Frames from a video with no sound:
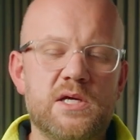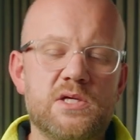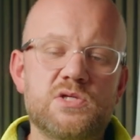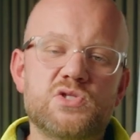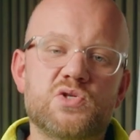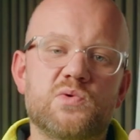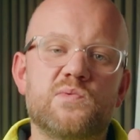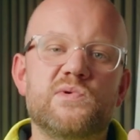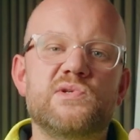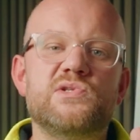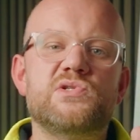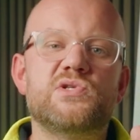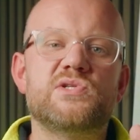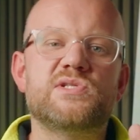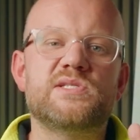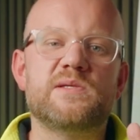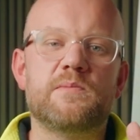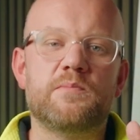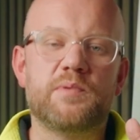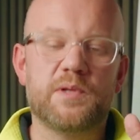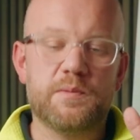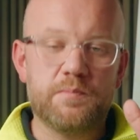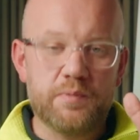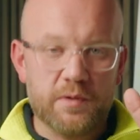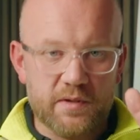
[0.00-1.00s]
Someone's just
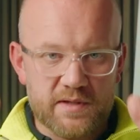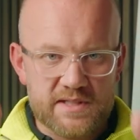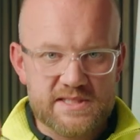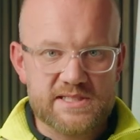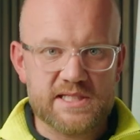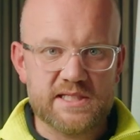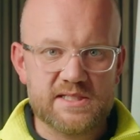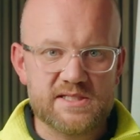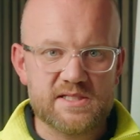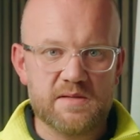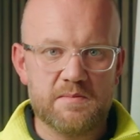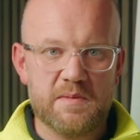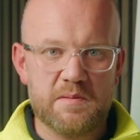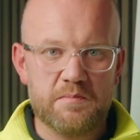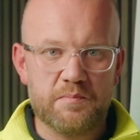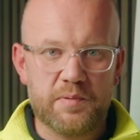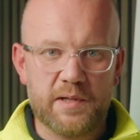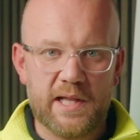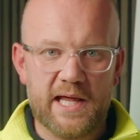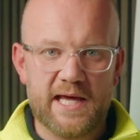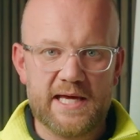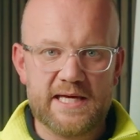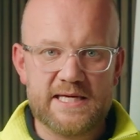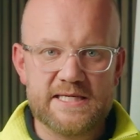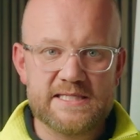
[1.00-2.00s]
simply put the system in
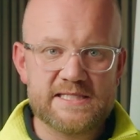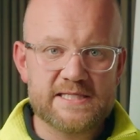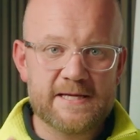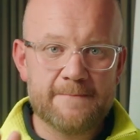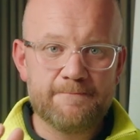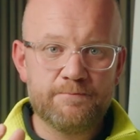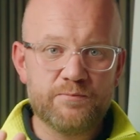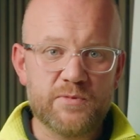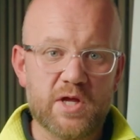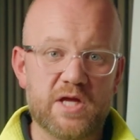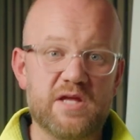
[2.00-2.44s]
place